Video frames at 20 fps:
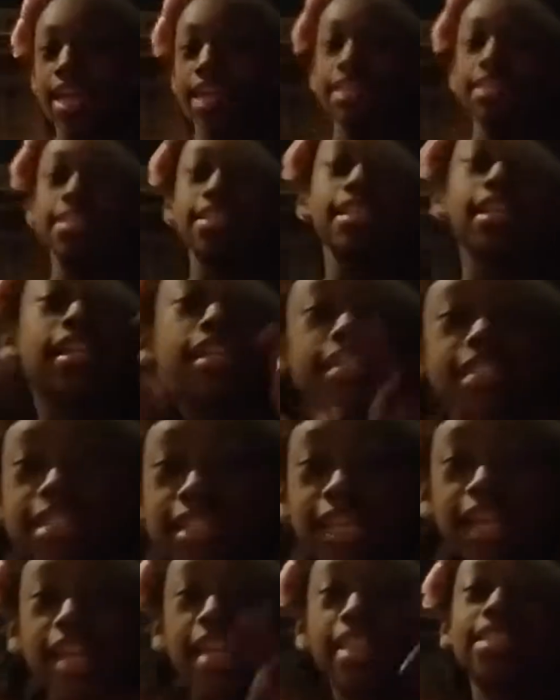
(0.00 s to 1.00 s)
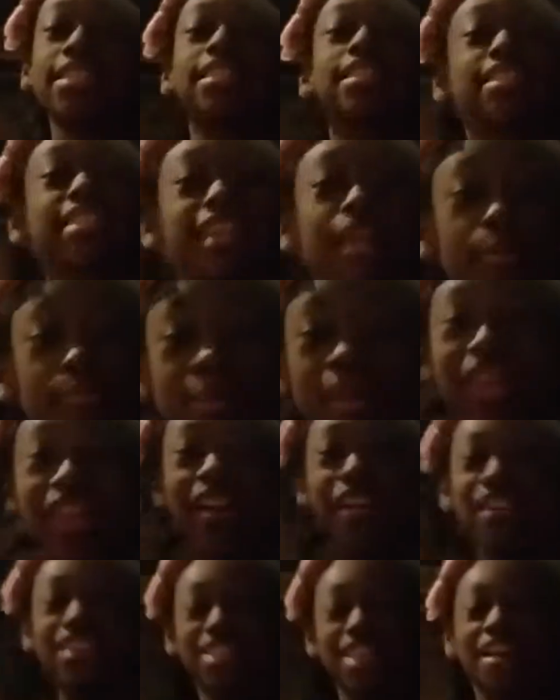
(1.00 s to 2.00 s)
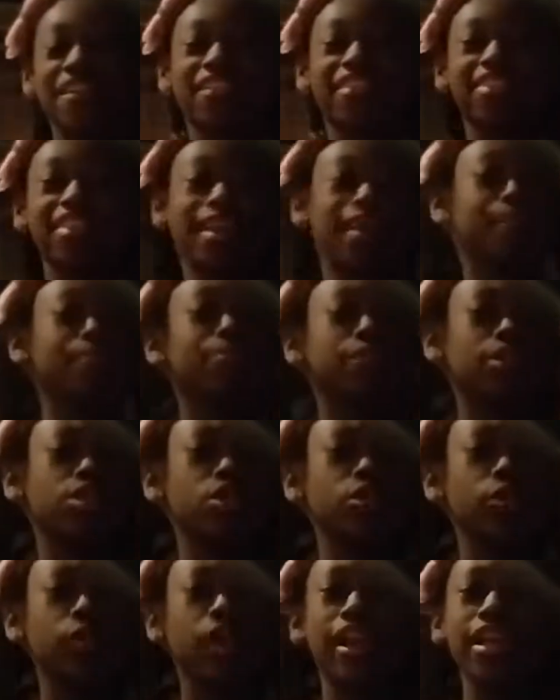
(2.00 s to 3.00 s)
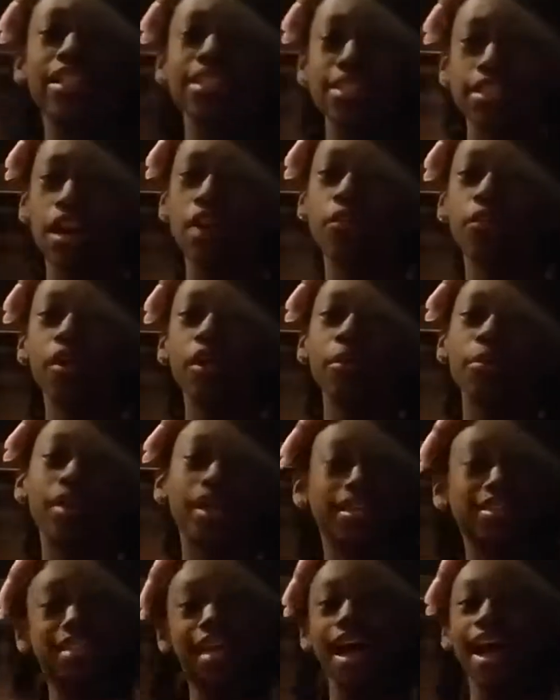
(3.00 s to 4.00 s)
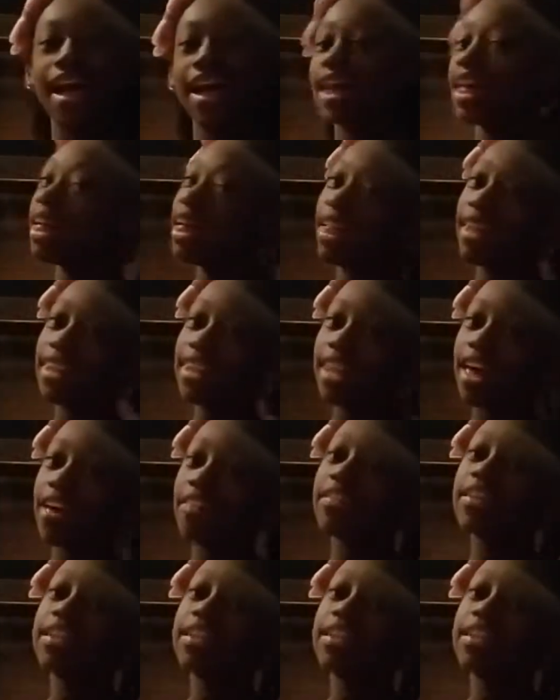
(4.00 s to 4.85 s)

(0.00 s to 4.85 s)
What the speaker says: cheetah sheets, cheetah pillows, everything. But don't worry, it's not real because I love